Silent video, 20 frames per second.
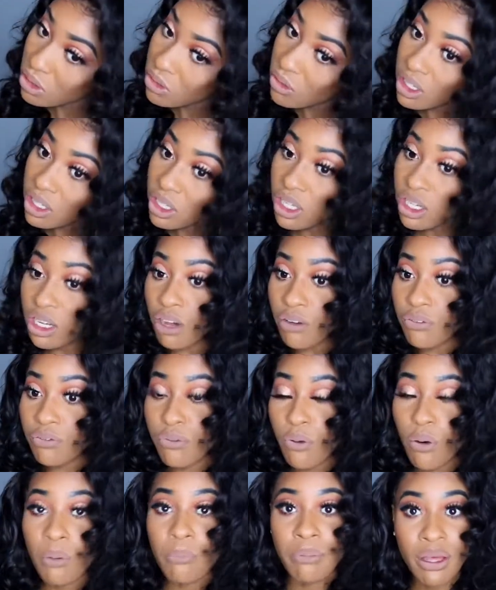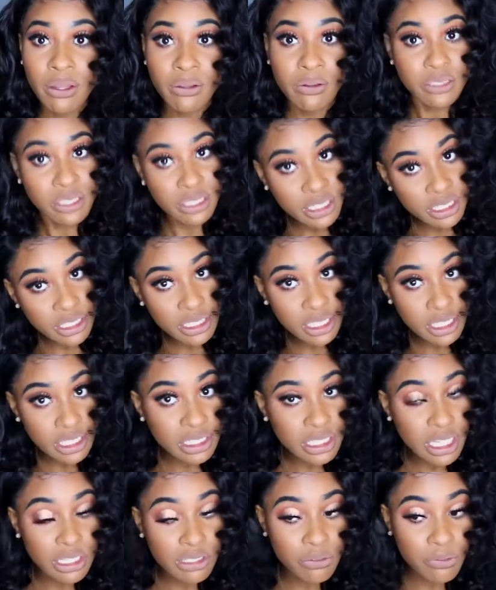know a look of four bundles this
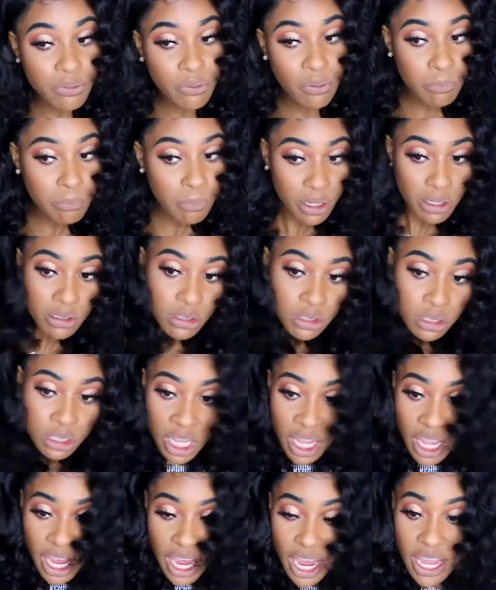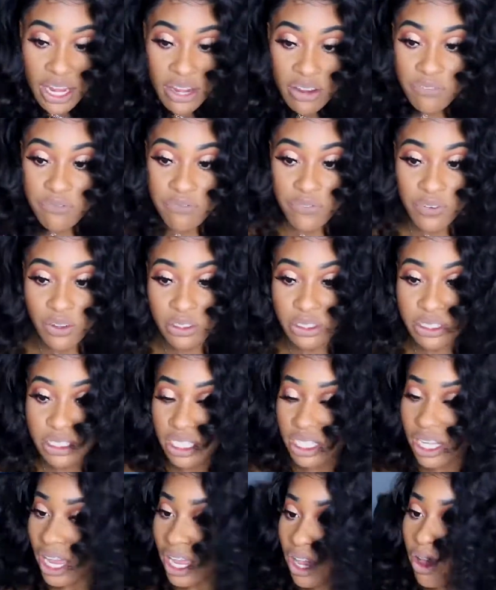looks like four bundles and it feels
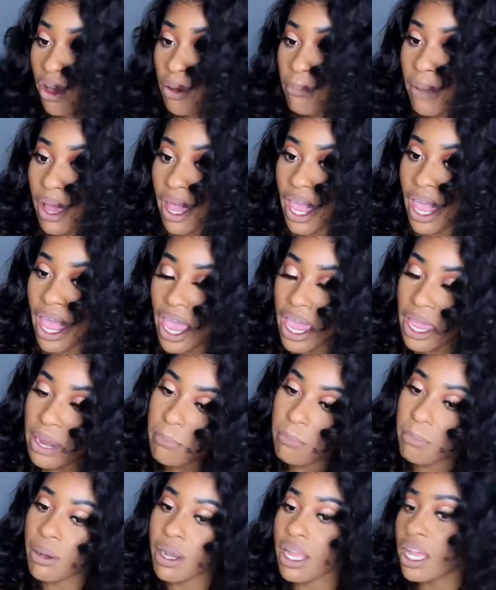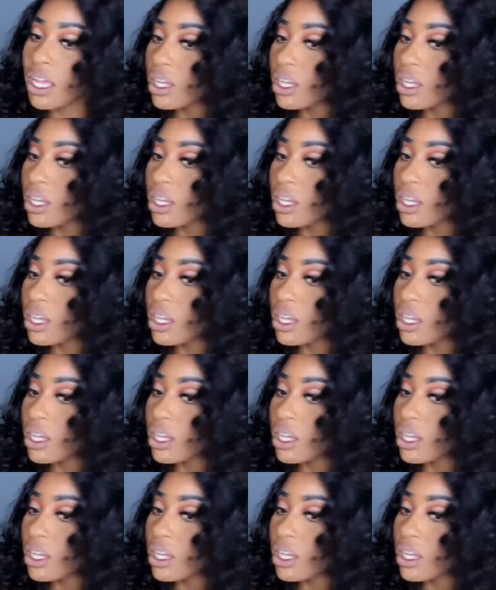light on my head but